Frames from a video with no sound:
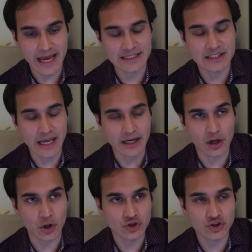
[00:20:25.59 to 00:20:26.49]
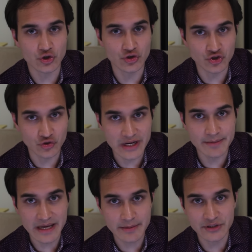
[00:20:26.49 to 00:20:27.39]
And close to the
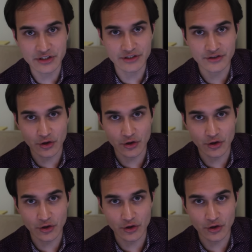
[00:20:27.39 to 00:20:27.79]
dream images,